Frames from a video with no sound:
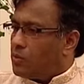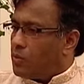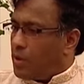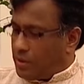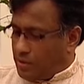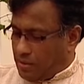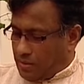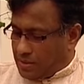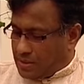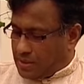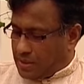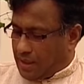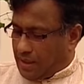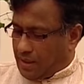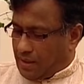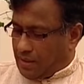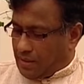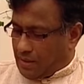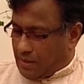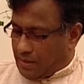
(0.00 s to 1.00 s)
to what you're
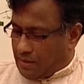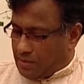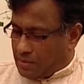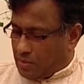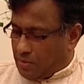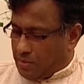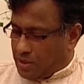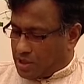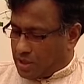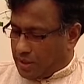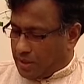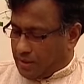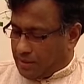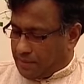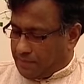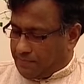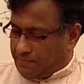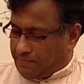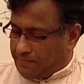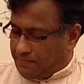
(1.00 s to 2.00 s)
saying, uh, Swamiji,
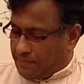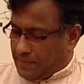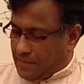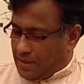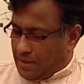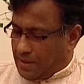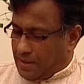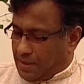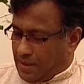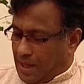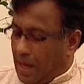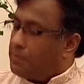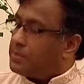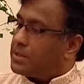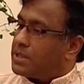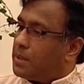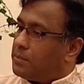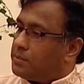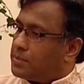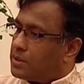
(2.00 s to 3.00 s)
um, I'm
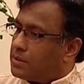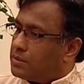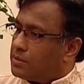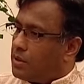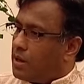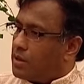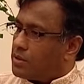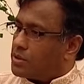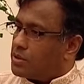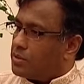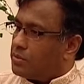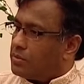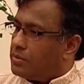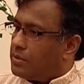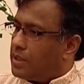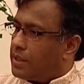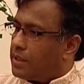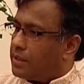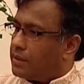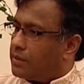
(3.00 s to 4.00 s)
tempted to ask you
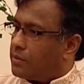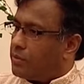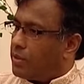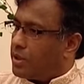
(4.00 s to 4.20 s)
another